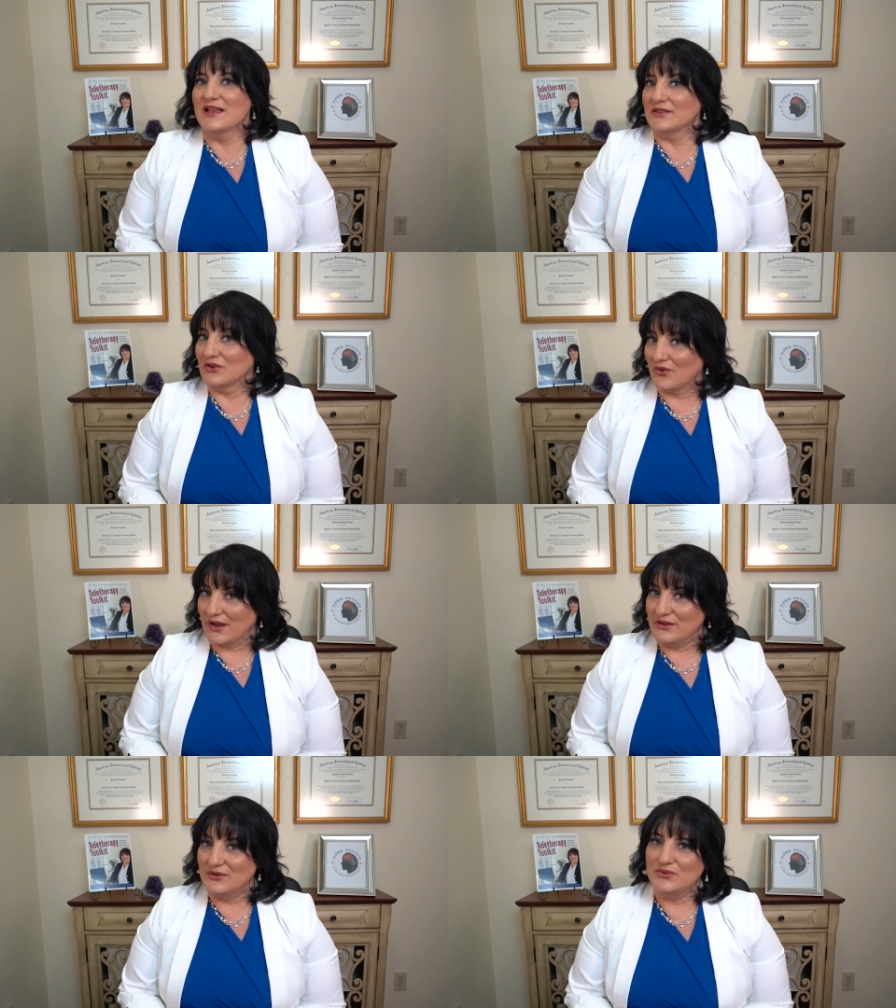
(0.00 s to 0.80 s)
The
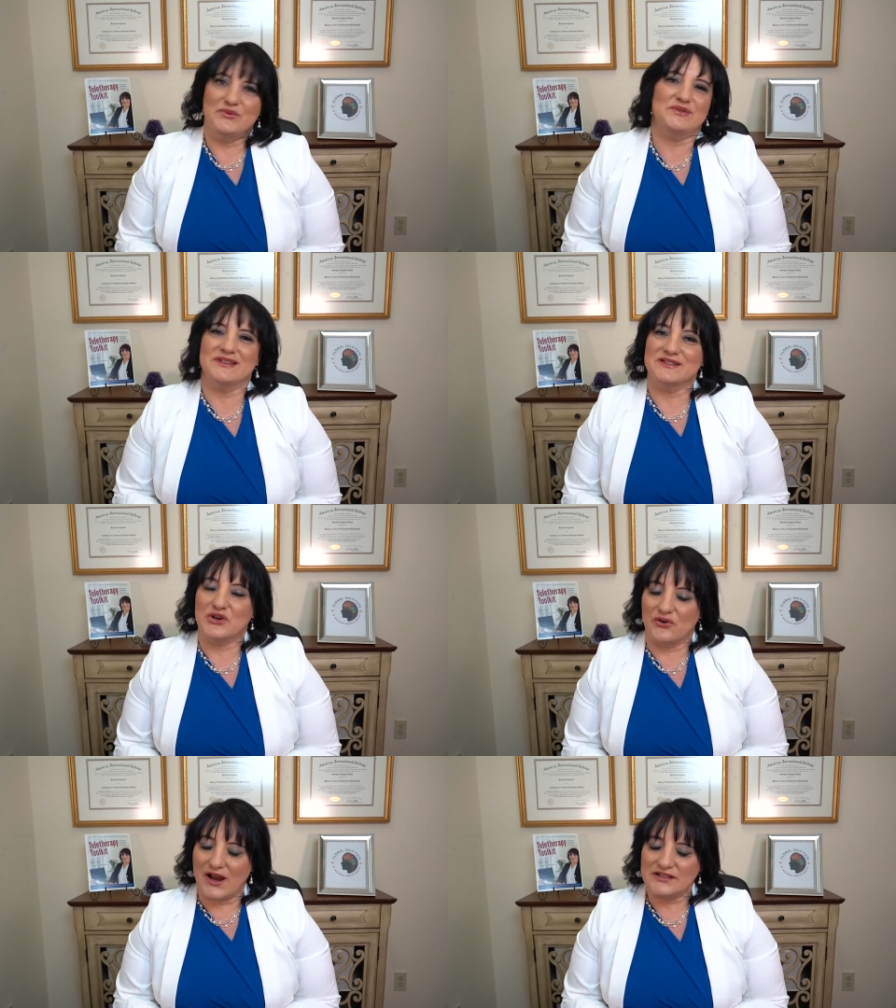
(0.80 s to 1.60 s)
great news, it's
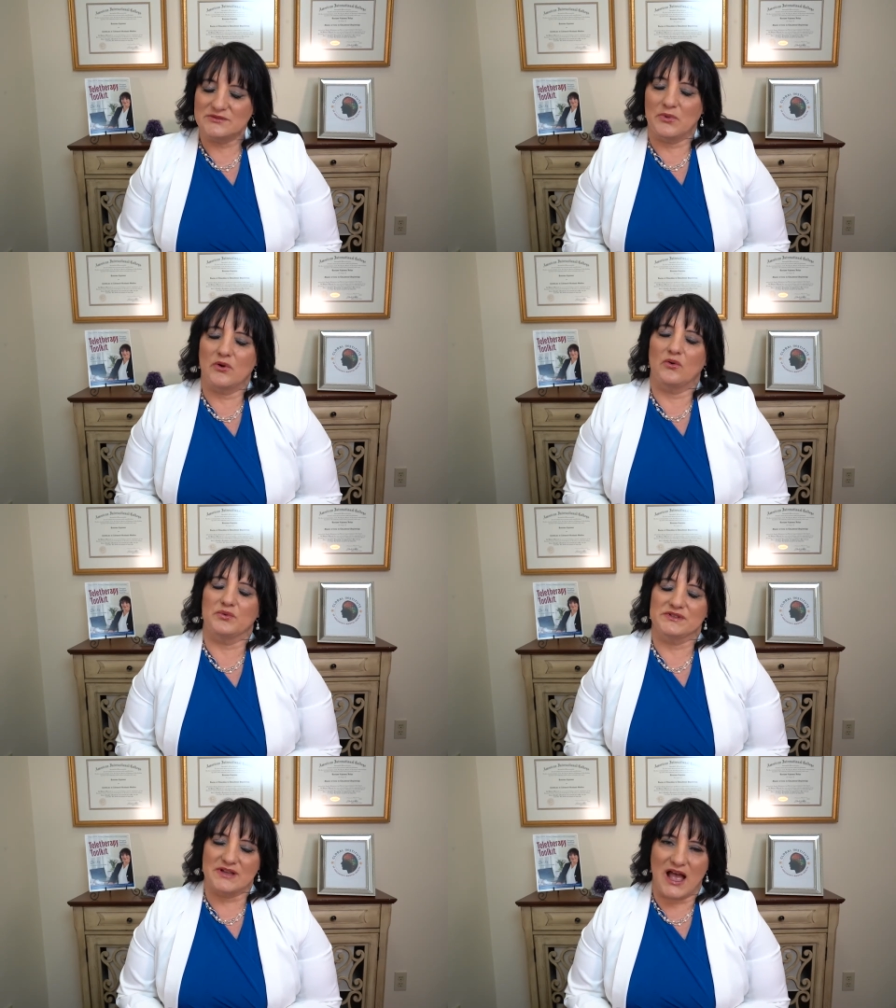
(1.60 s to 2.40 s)
correctable
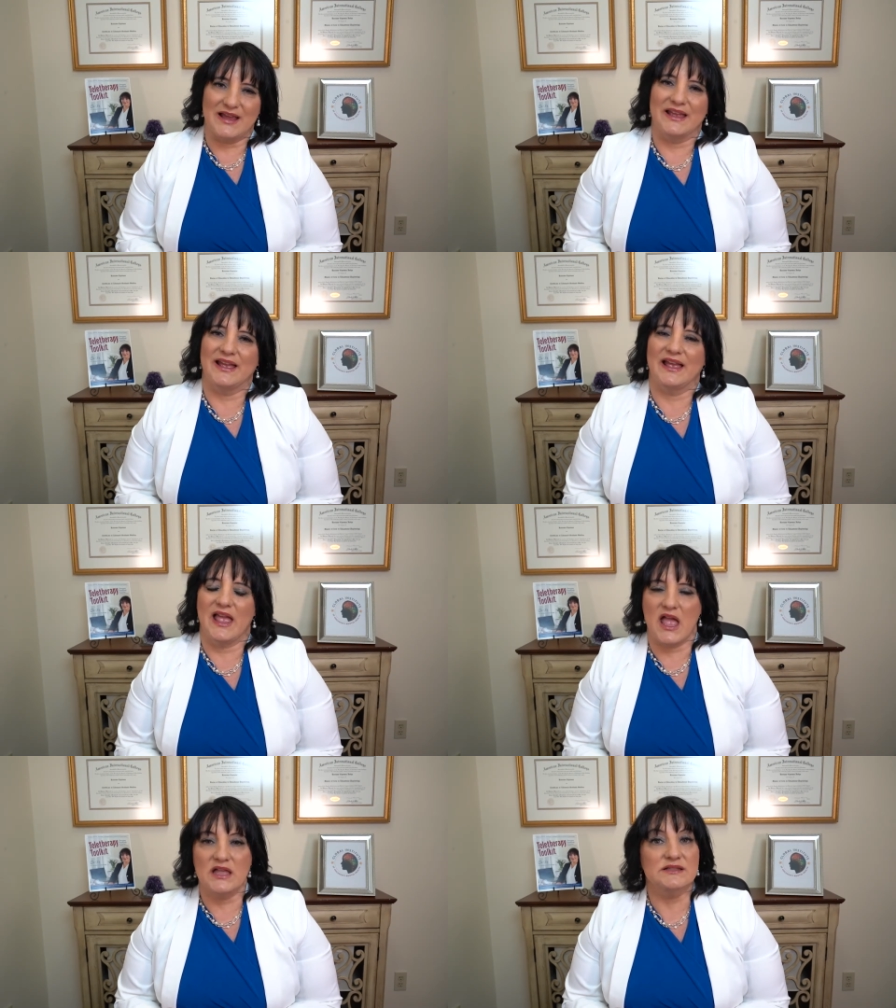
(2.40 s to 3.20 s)
with diet
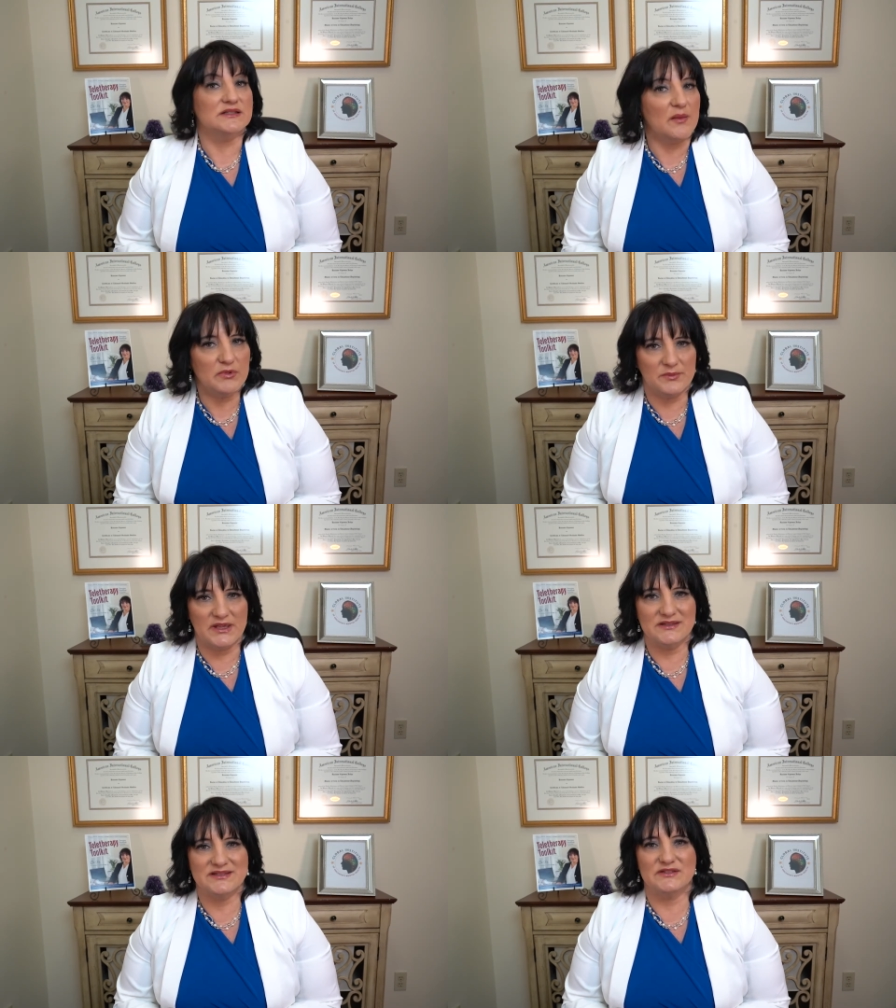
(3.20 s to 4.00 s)
and
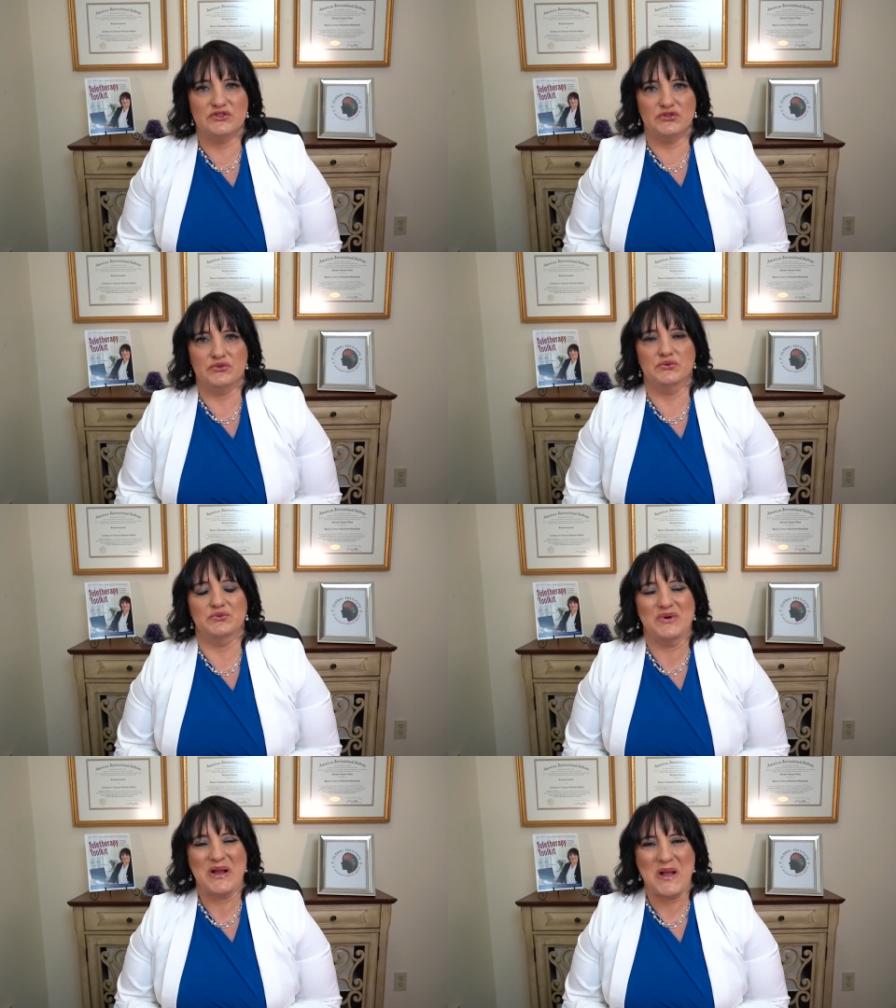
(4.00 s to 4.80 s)
supplements
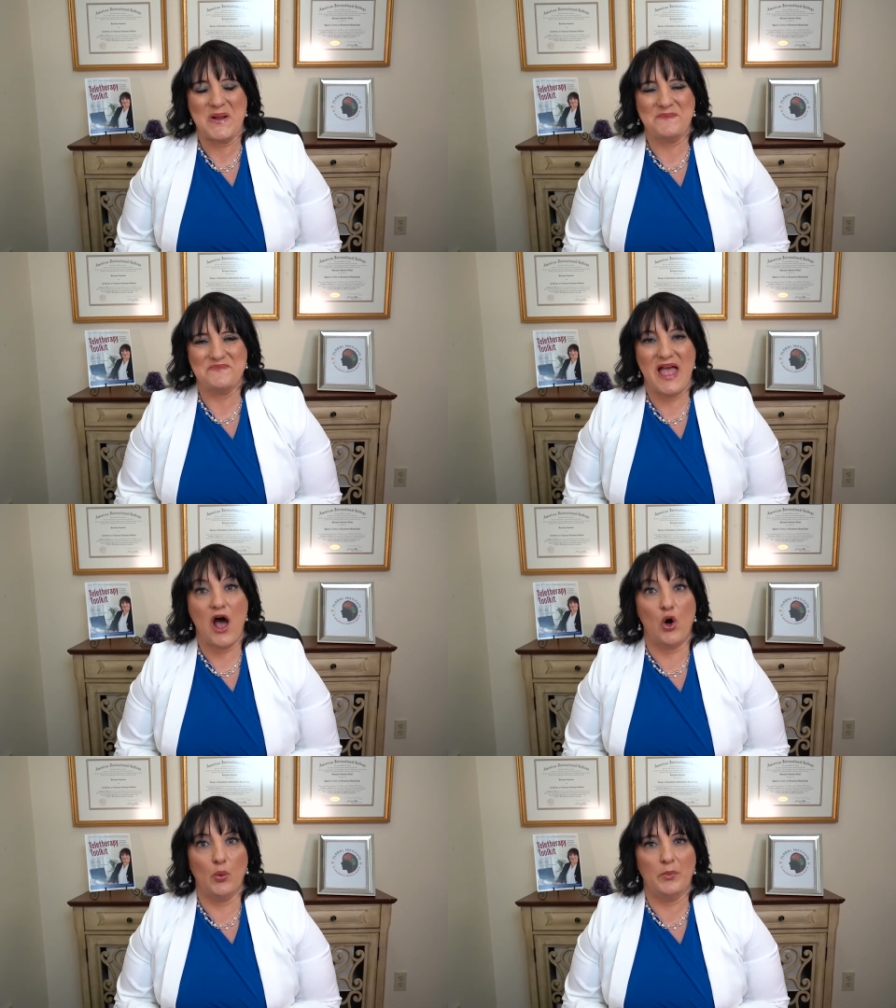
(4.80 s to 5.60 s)
to
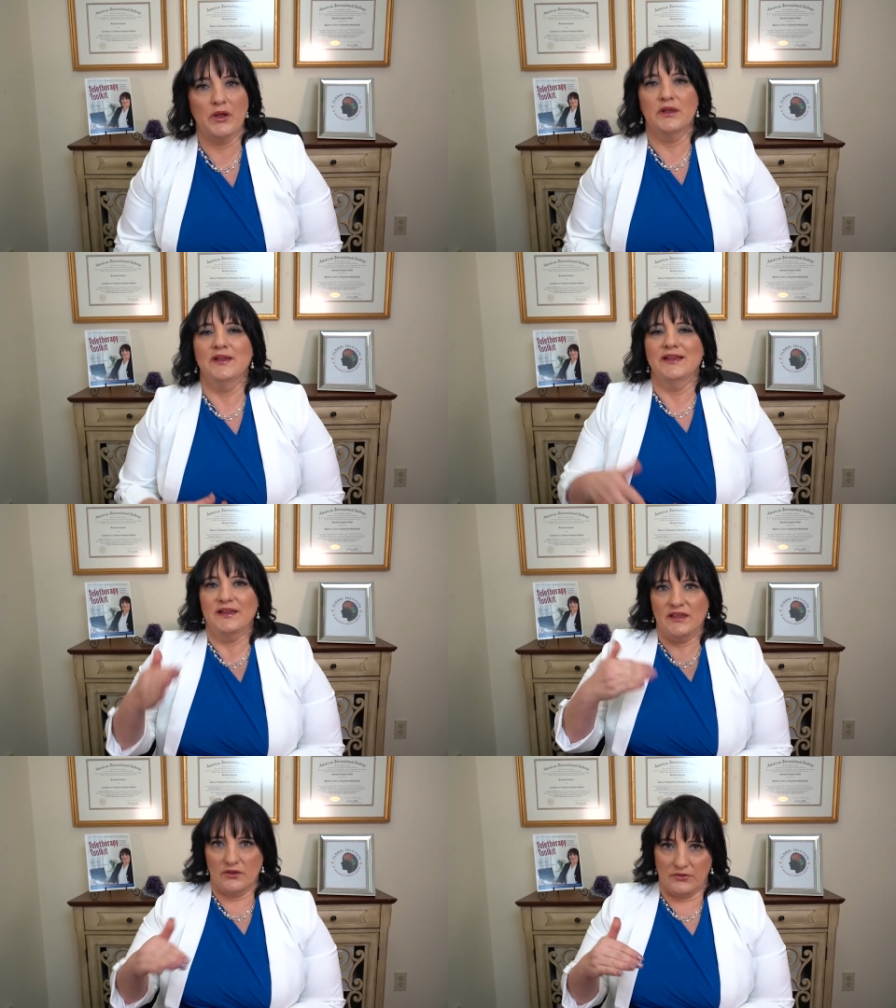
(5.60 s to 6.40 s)
help
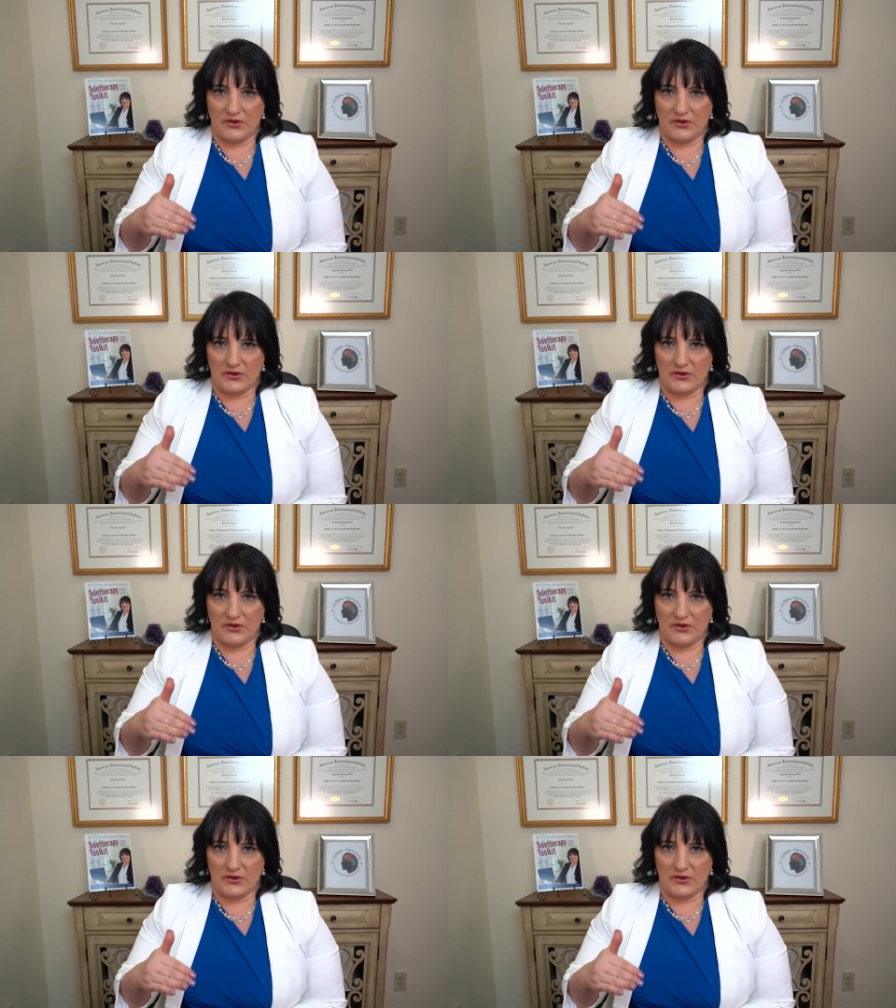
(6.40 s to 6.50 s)
kill the